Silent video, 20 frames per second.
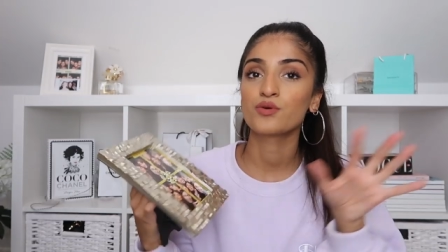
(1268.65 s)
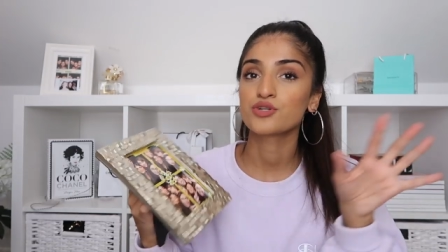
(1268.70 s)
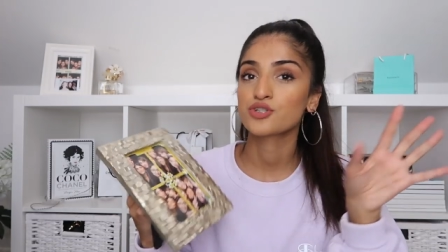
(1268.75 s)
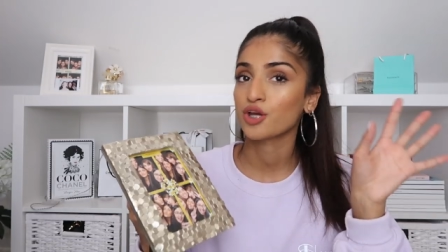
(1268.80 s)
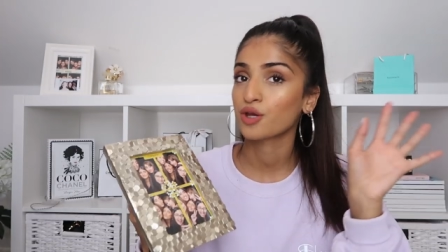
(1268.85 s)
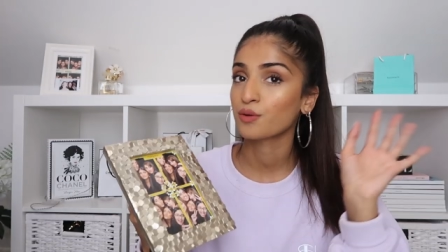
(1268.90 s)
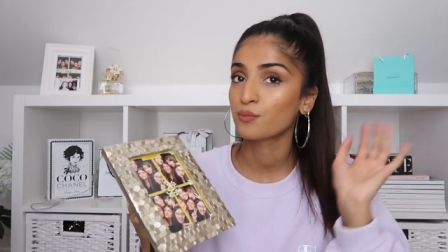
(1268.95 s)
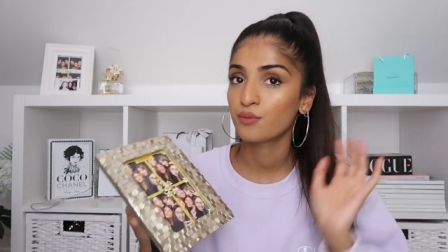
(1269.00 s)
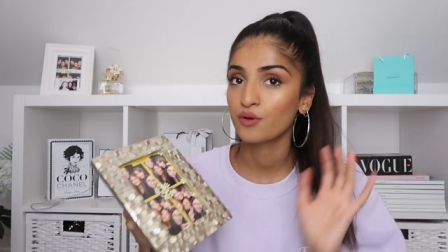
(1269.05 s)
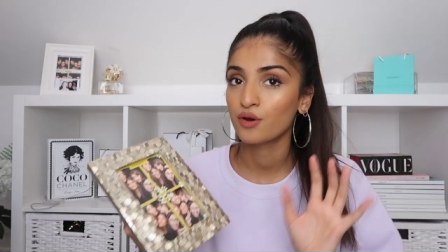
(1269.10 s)
which
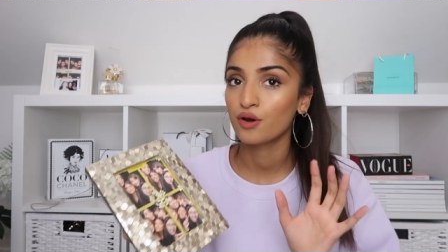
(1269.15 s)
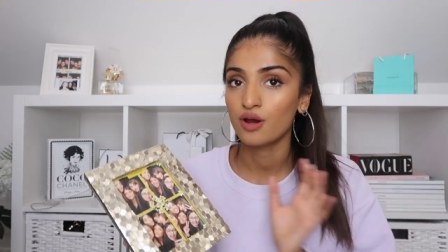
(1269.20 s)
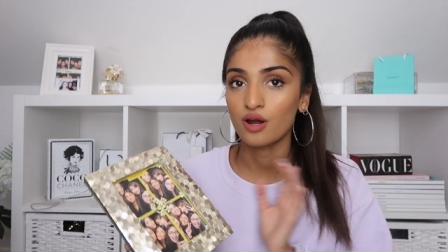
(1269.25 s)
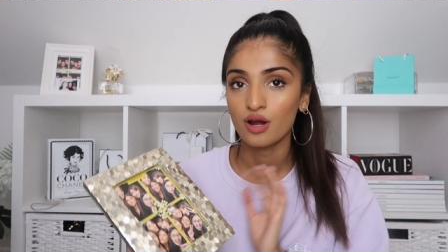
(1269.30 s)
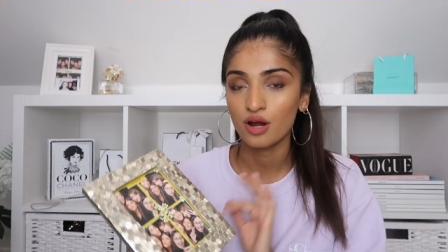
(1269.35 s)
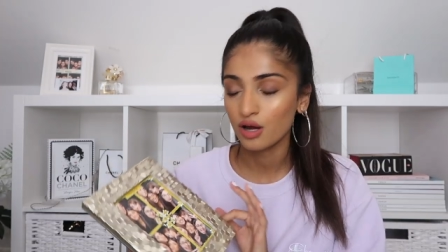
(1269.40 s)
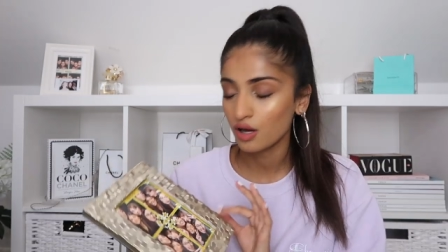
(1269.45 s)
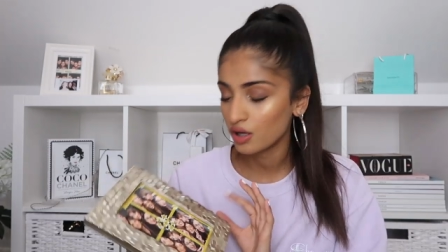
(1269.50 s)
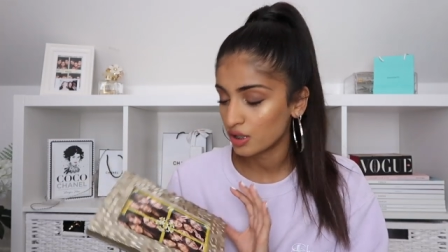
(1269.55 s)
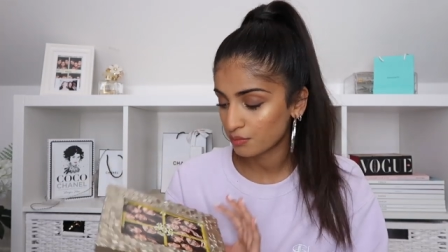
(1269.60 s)
I can put
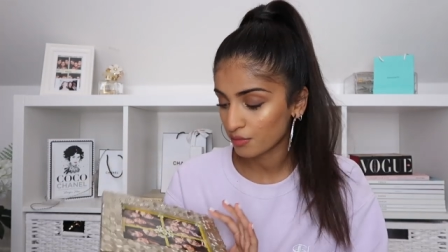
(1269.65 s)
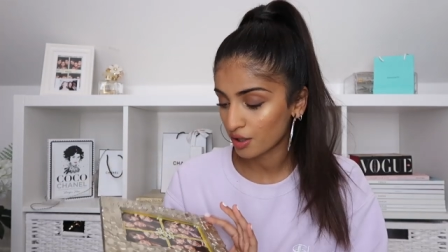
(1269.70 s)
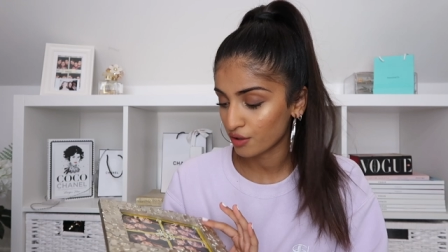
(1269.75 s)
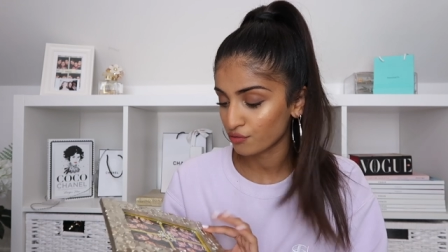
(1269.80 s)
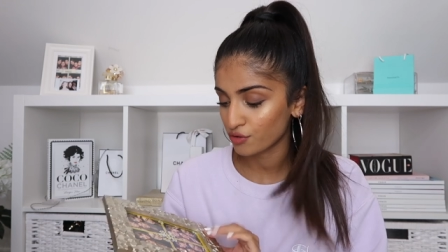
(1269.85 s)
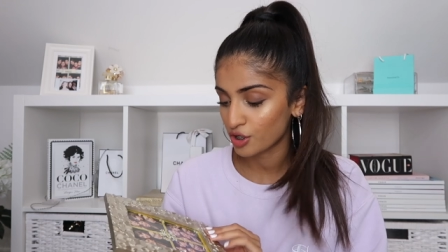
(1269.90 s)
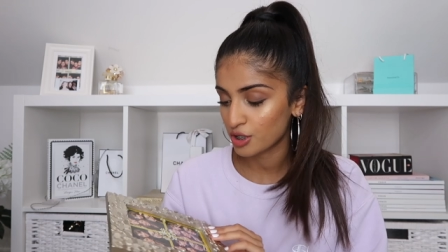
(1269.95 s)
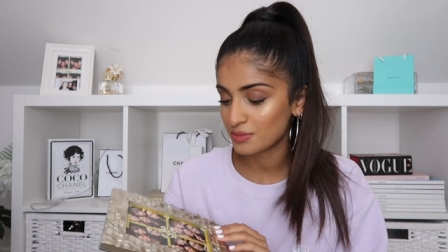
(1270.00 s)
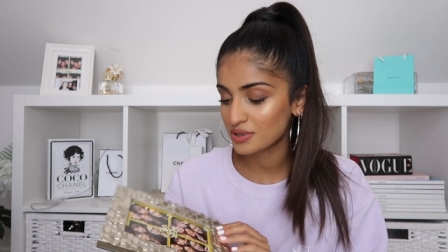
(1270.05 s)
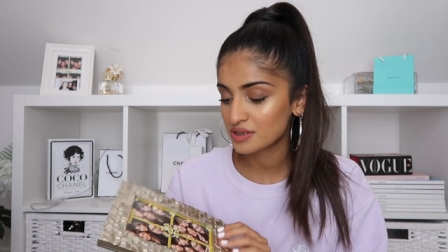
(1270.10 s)
in my
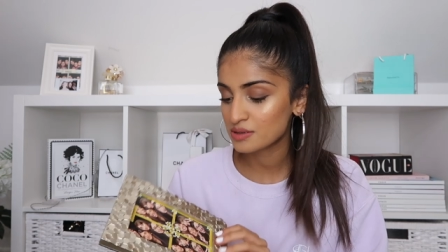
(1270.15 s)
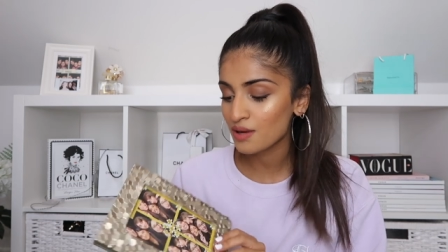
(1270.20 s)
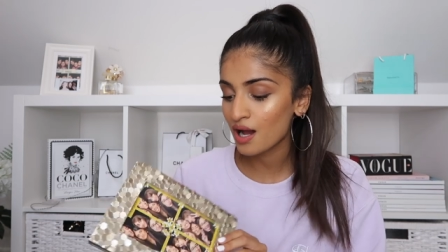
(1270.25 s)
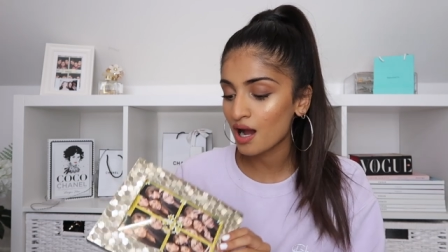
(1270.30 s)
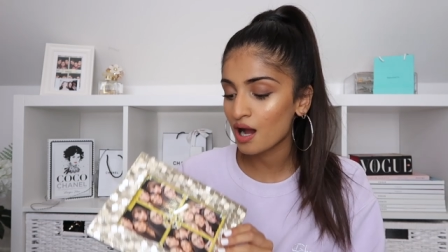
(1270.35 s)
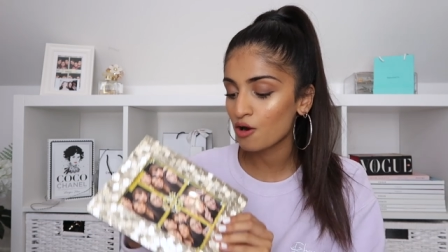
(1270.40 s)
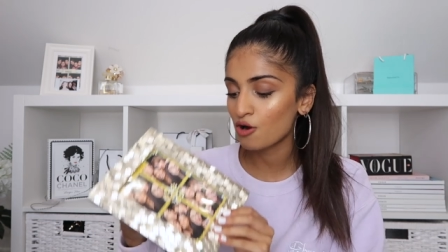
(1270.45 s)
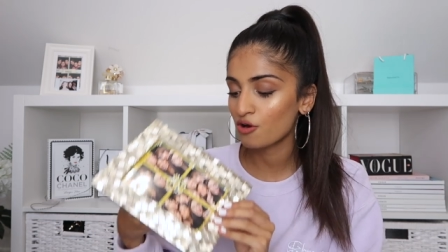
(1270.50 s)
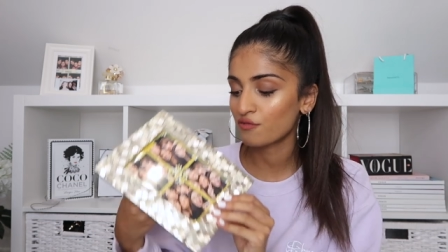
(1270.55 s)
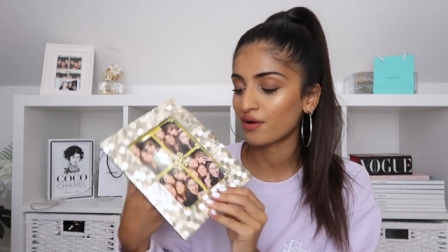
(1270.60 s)
room as
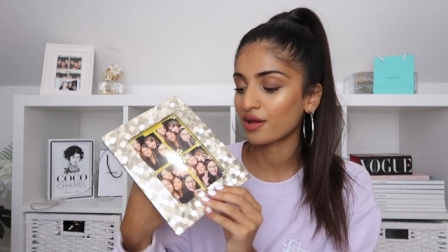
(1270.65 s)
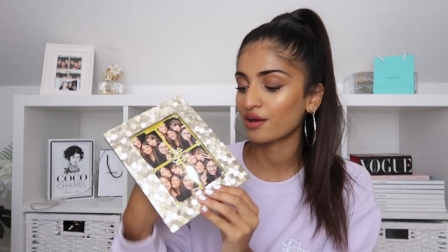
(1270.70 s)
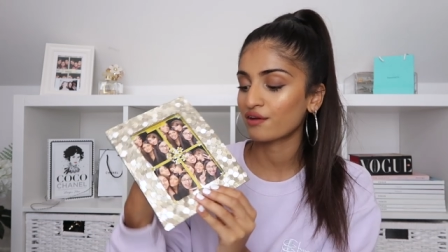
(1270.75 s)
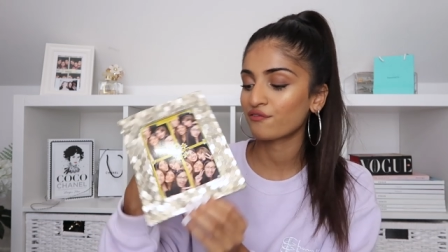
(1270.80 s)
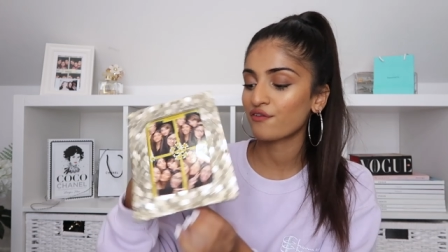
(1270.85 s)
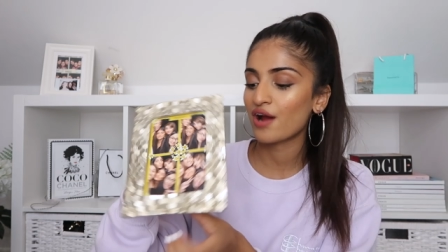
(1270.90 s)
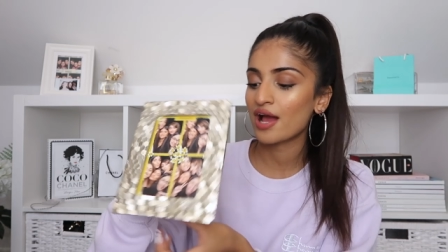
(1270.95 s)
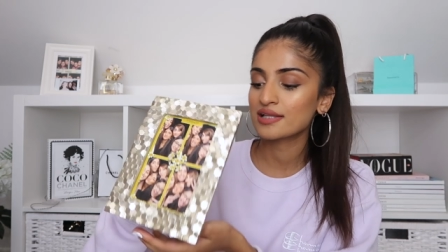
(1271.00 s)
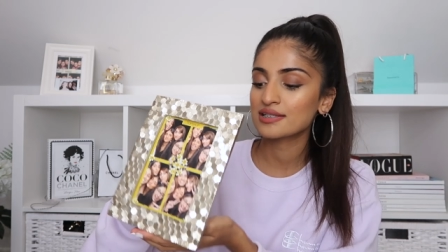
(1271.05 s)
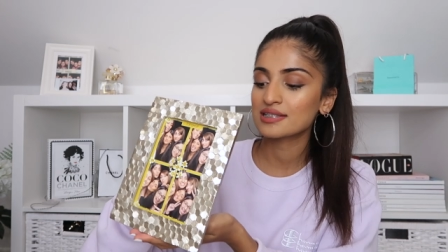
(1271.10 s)
well, of like
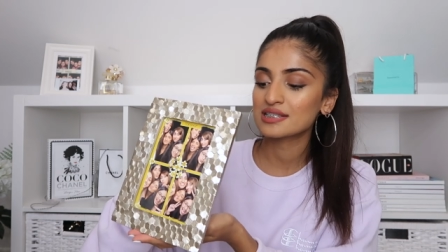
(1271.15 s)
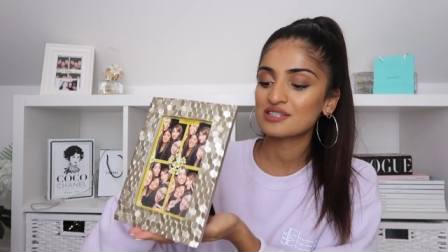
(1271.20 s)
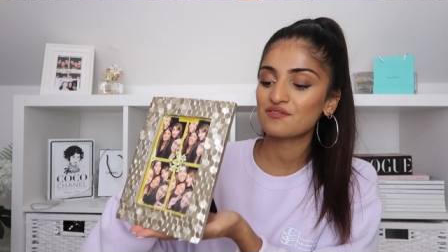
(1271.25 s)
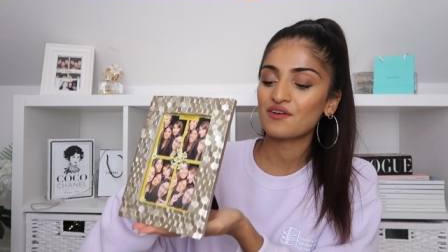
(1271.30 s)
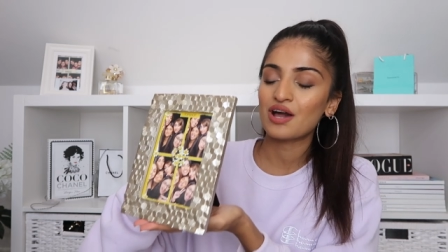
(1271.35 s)
friends,